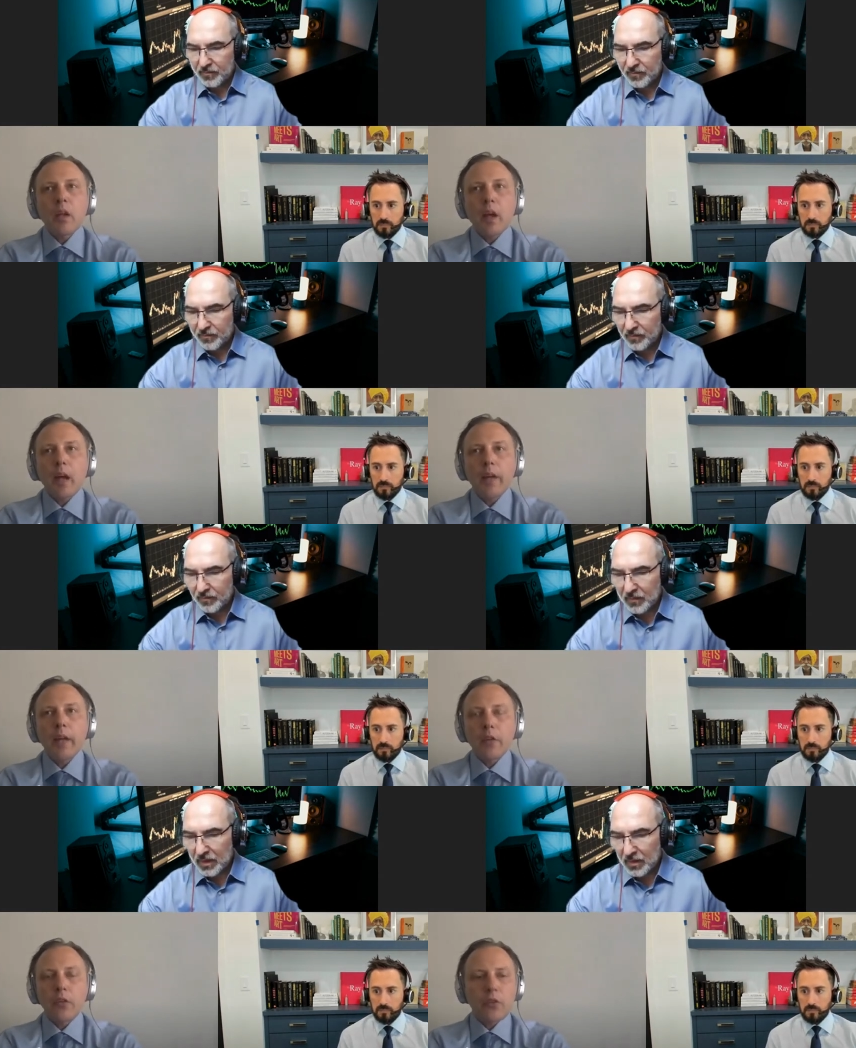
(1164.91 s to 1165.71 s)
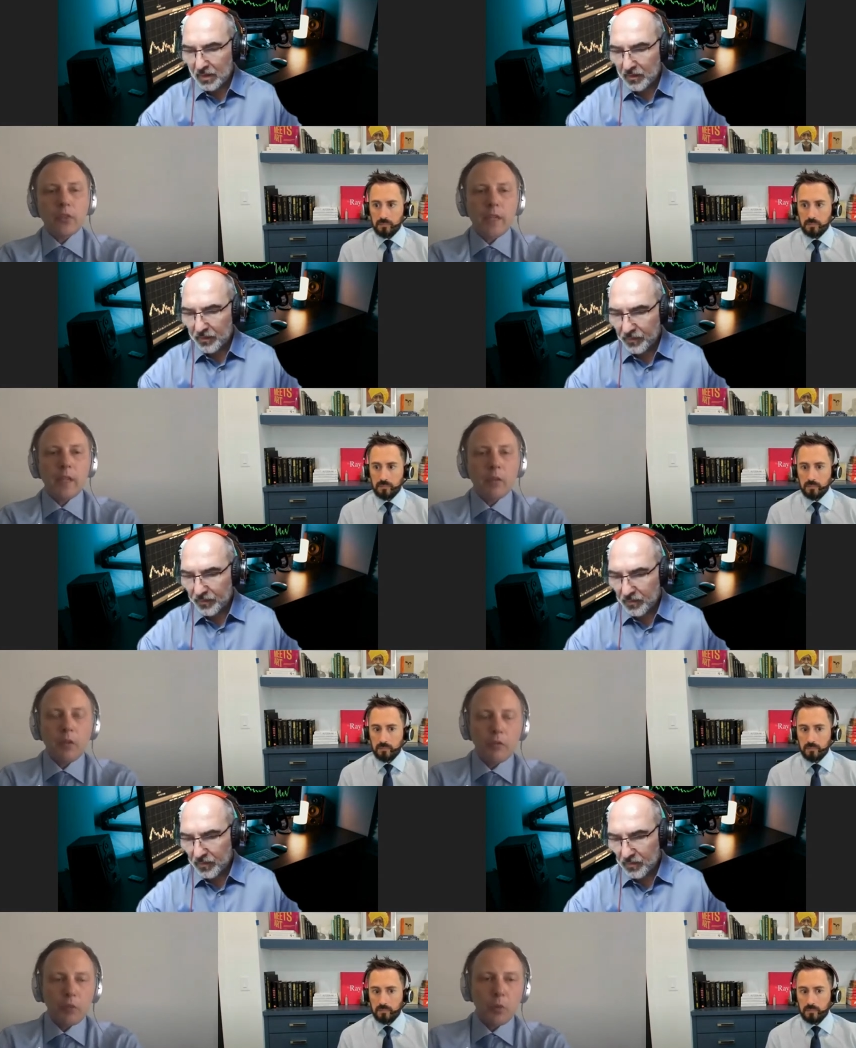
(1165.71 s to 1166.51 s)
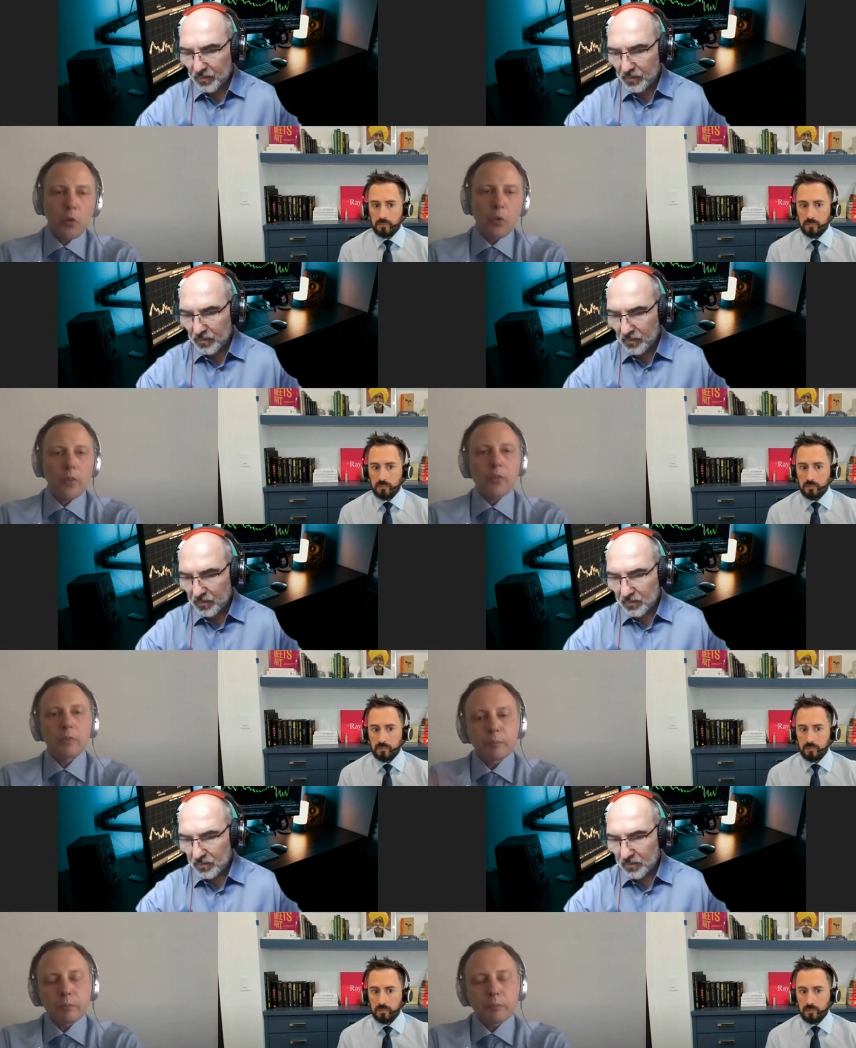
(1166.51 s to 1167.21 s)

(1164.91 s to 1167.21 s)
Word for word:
Speaker 1: and then it's just getting them comfortable with